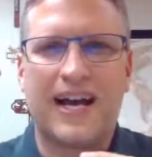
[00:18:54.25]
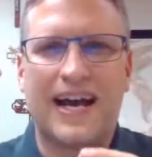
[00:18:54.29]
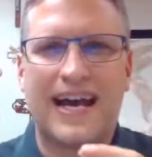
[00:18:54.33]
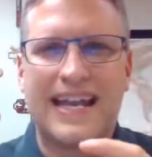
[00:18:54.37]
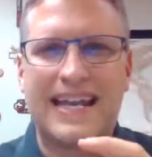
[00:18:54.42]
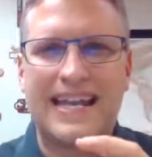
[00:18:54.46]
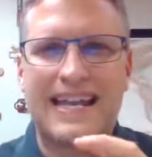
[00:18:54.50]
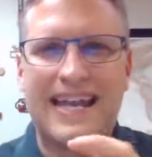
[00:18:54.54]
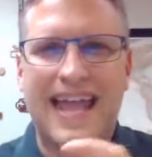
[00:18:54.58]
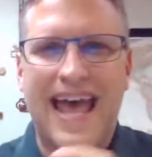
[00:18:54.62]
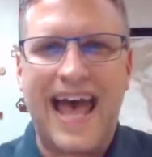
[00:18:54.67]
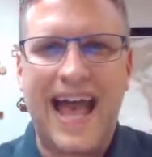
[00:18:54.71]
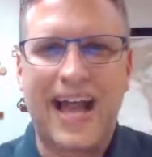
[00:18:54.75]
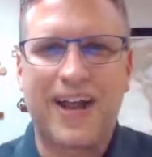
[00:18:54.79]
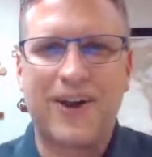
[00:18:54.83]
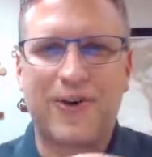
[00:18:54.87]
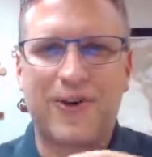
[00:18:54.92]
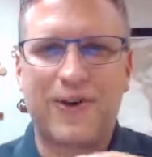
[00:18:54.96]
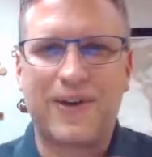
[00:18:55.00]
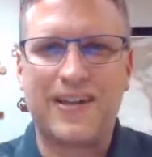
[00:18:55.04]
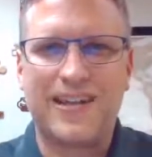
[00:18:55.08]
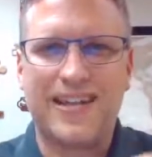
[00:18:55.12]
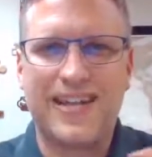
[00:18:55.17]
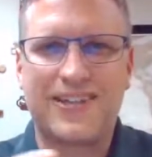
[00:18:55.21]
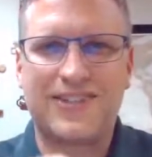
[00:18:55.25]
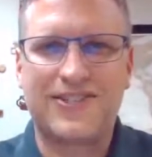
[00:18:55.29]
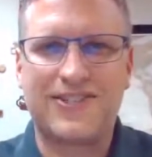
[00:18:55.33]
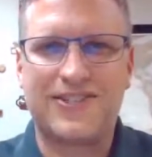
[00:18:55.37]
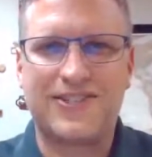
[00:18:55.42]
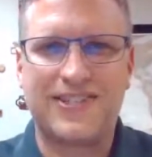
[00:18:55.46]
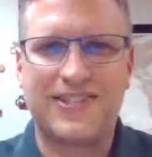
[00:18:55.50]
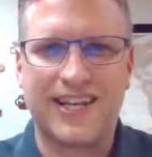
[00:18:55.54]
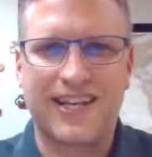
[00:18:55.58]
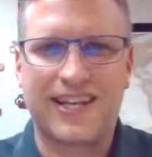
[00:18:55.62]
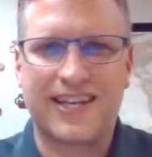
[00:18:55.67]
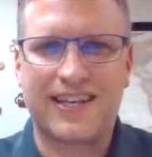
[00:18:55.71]

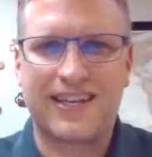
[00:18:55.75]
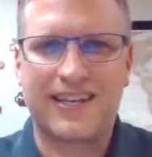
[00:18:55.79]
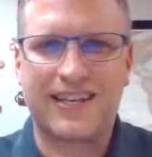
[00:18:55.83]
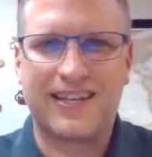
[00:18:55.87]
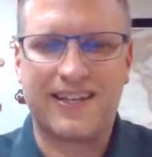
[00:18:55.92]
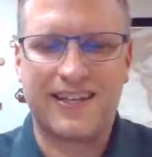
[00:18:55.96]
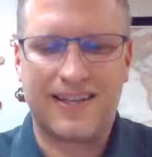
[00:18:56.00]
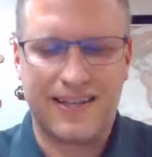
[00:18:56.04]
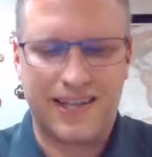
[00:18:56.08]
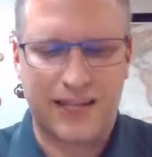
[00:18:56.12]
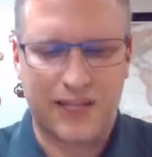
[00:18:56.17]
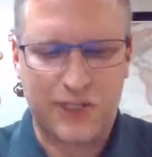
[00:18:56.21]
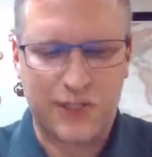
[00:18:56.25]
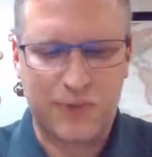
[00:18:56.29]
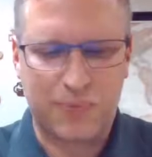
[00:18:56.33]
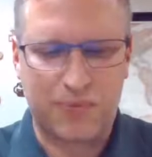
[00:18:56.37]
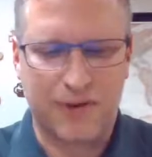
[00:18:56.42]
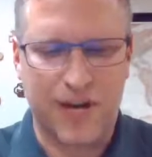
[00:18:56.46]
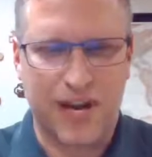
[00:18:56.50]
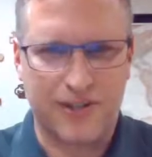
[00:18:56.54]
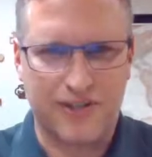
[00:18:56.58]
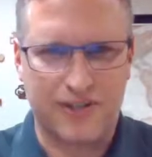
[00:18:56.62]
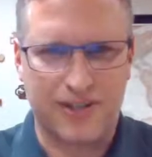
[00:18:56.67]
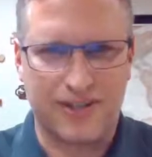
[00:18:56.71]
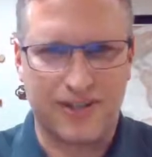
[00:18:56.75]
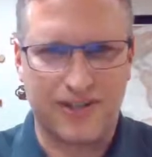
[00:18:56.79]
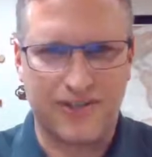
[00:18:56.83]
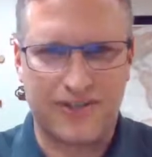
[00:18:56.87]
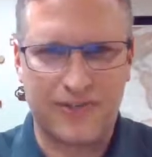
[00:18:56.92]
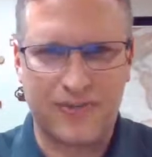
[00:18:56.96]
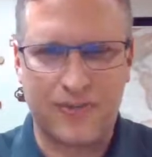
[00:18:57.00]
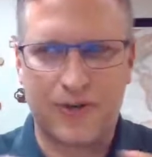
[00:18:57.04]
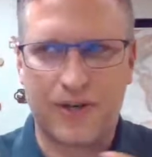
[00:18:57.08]
anachronistic expressions.